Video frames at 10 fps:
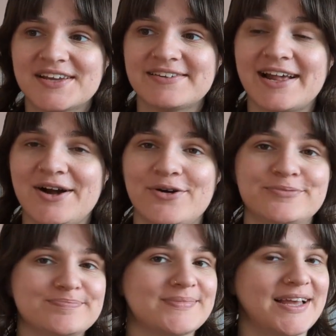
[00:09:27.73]

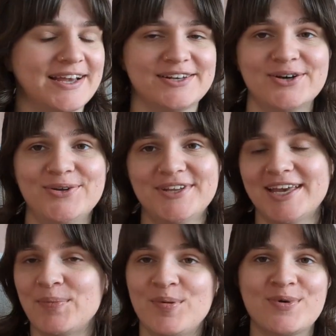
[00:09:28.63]
Now, I know the
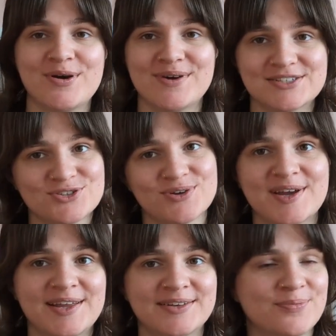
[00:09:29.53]
capybara
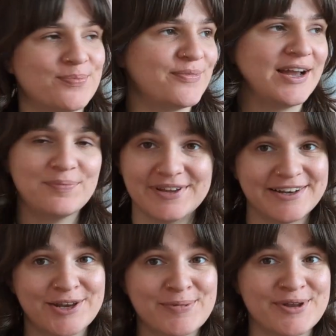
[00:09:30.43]
trend might be a
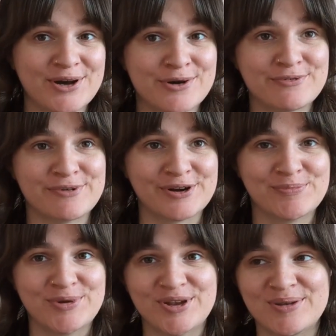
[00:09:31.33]
little bit
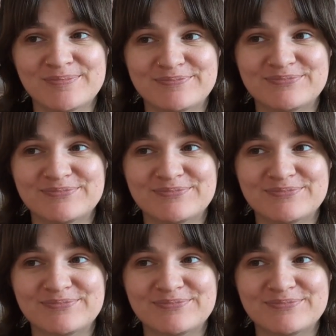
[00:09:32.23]
over, but